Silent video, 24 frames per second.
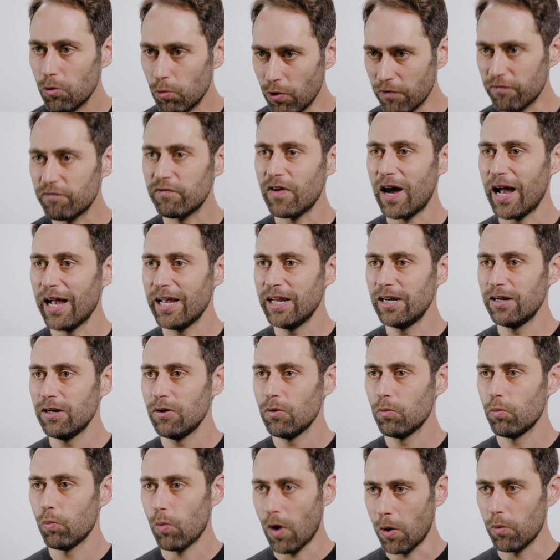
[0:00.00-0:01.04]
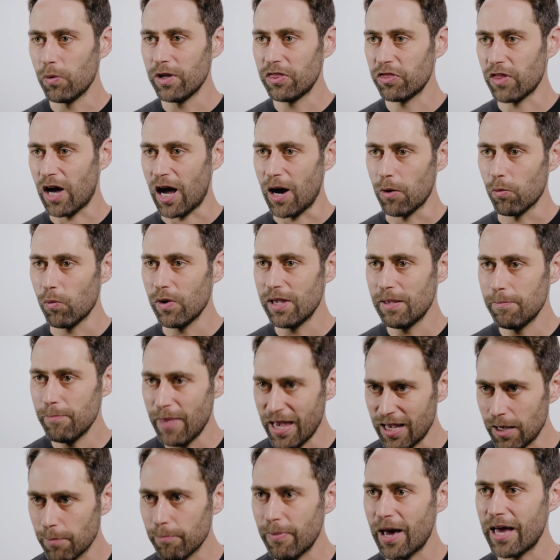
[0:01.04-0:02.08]
refine what we thought. We
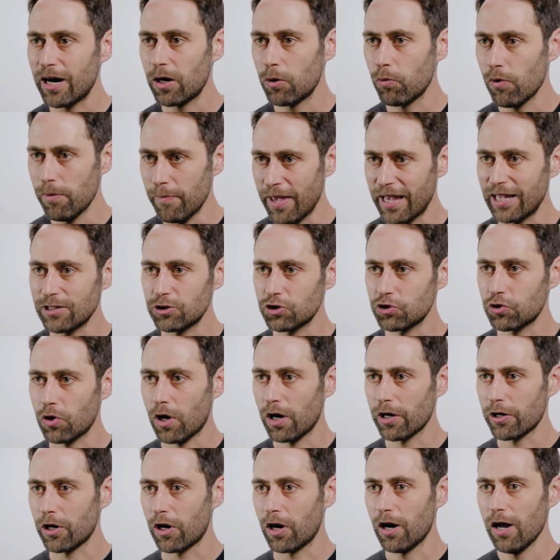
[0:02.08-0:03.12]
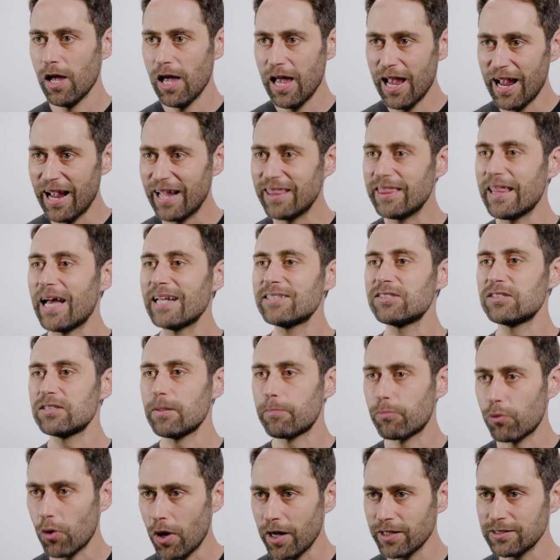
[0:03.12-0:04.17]
make it better, we make it stronger. And that's the
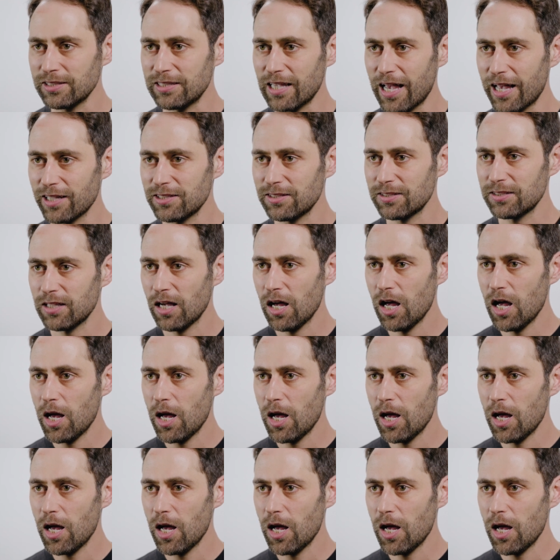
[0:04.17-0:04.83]
process